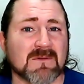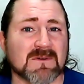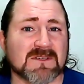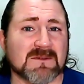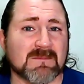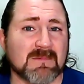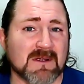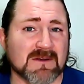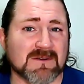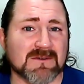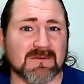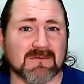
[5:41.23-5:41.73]

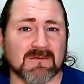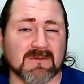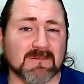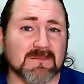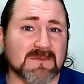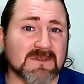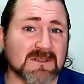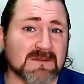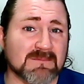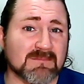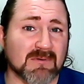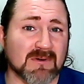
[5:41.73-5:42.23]
special
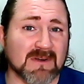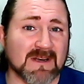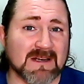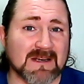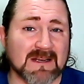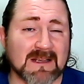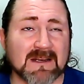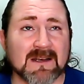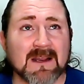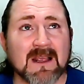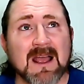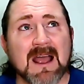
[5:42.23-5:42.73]
rooms is pretty
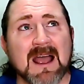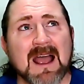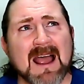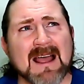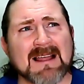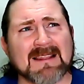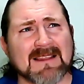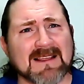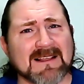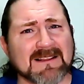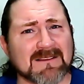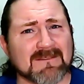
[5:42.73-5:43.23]
neat. I
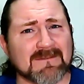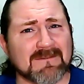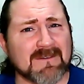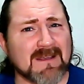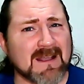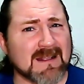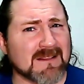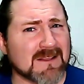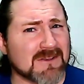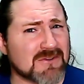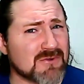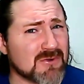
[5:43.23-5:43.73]
like the
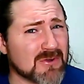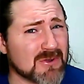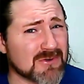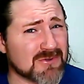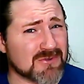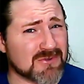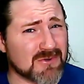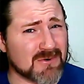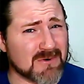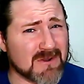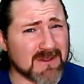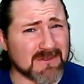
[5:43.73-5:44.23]
fact that you can
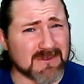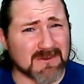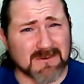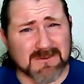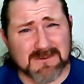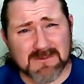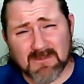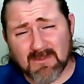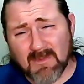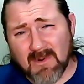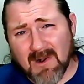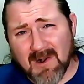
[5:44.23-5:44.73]
shoot out
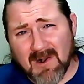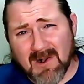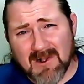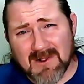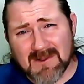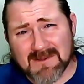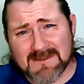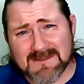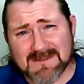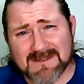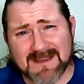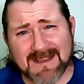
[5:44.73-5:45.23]
those
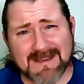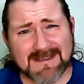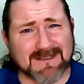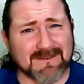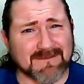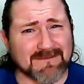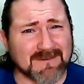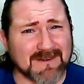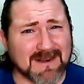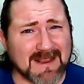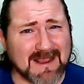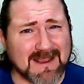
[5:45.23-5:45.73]
walls, get
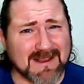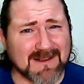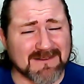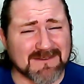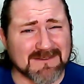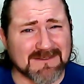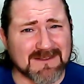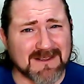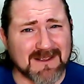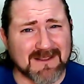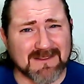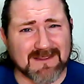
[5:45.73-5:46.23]
different
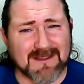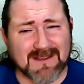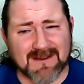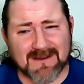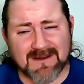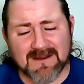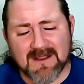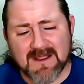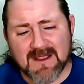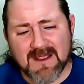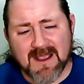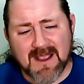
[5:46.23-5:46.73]
angles on
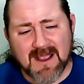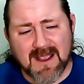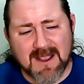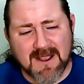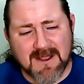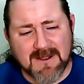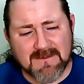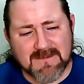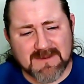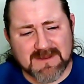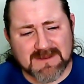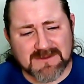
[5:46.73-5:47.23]
there,
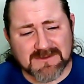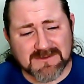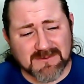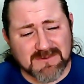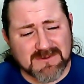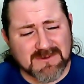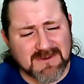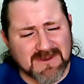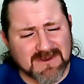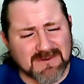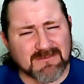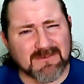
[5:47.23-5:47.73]
so
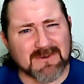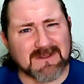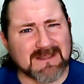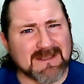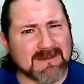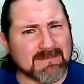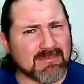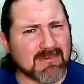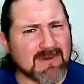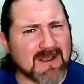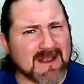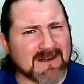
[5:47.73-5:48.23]
you can
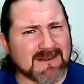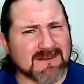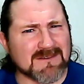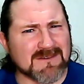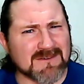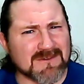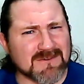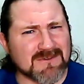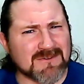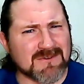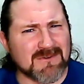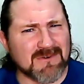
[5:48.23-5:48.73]
really practice
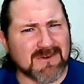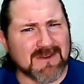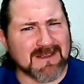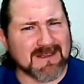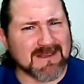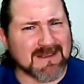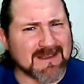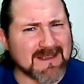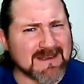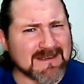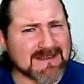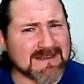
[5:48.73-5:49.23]
your shooting
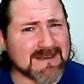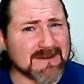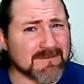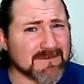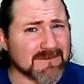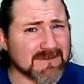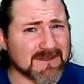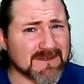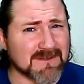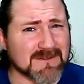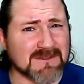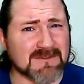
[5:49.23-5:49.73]
and get
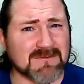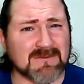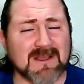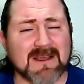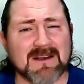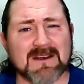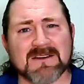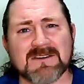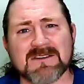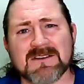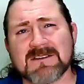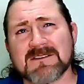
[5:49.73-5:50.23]
different little
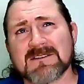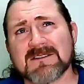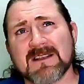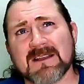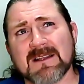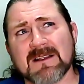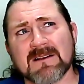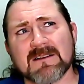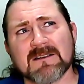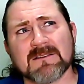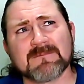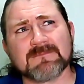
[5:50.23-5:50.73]
strategies
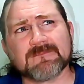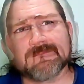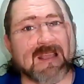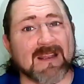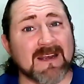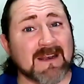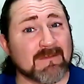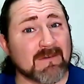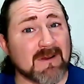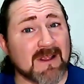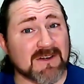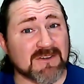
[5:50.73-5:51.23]
there. I
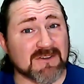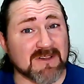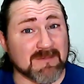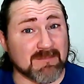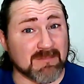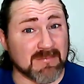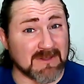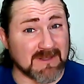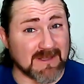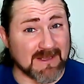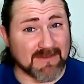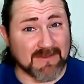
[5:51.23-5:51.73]
never actually
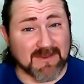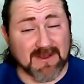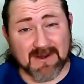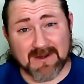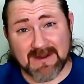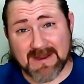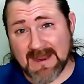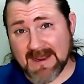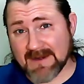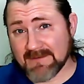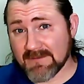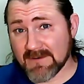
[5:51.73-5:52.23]
played the
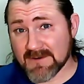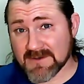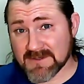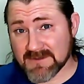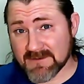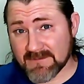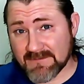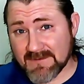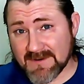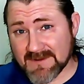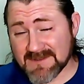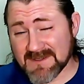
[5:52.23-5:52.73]
arcade version
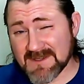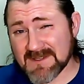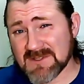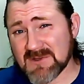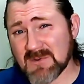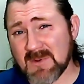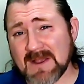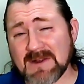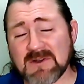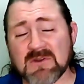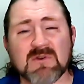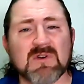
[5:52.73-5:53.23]
of Frenzy,
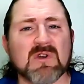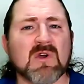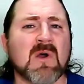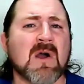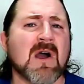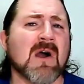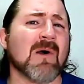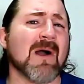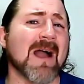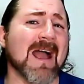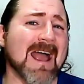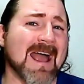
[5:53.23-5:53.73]
so I don't know
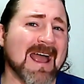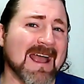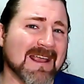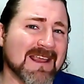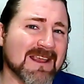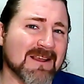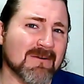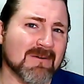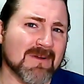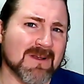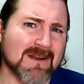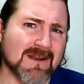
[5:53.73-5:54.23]
how
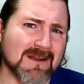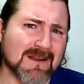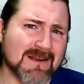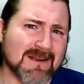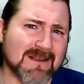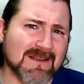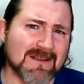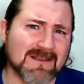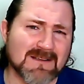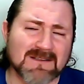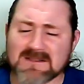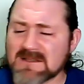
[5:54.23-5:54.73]
accurate it
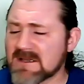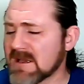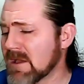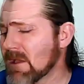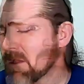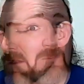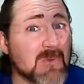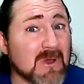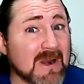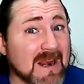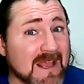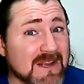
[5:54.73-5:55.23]
is,
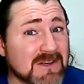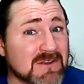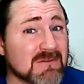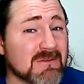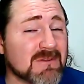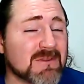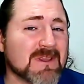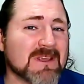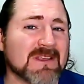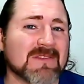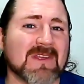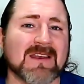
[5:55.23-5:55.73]
but I do
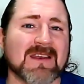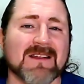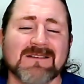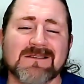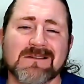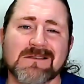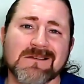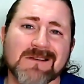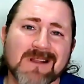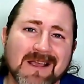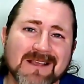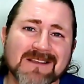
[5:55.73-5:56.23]
think that it's
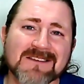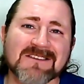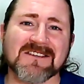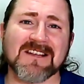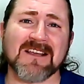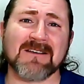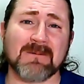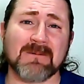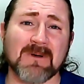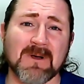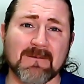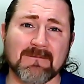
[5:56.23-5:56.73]
a nice
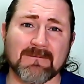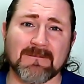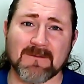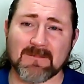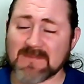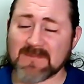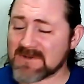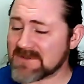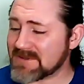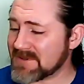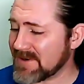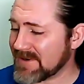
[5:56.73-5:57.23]
step up from
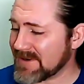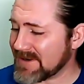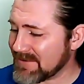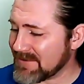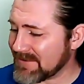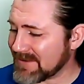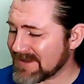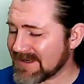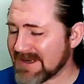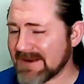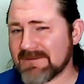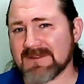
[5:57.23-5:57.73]
Berserk. You
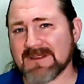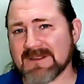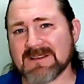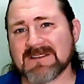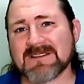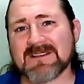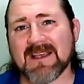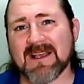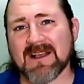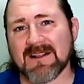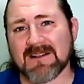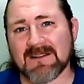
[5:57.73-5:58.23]
can definitely
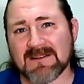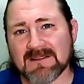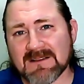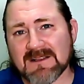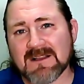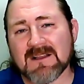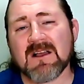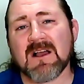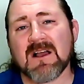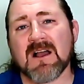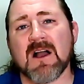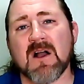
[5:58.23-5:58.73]
tell
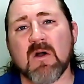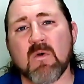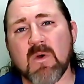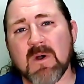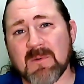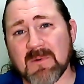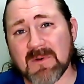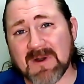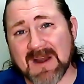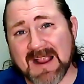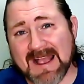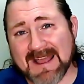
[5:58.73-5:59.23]

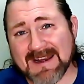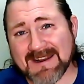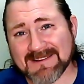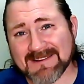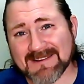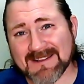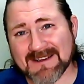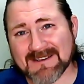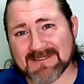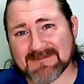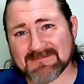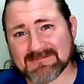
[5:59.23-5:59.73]
what we're adding
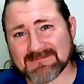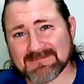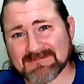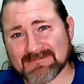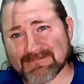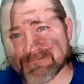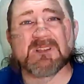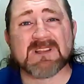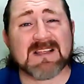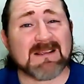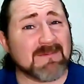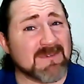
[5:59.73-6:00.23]
there.
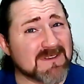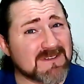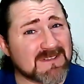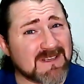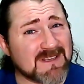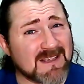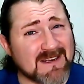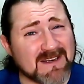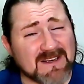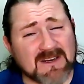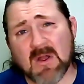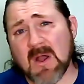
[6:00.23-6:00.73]
That being
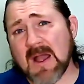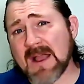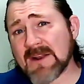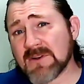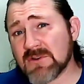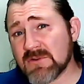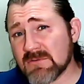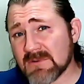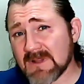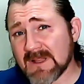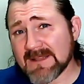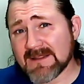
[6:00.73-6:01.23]
said, I
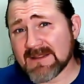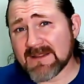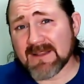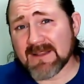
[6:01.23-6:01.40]
do like the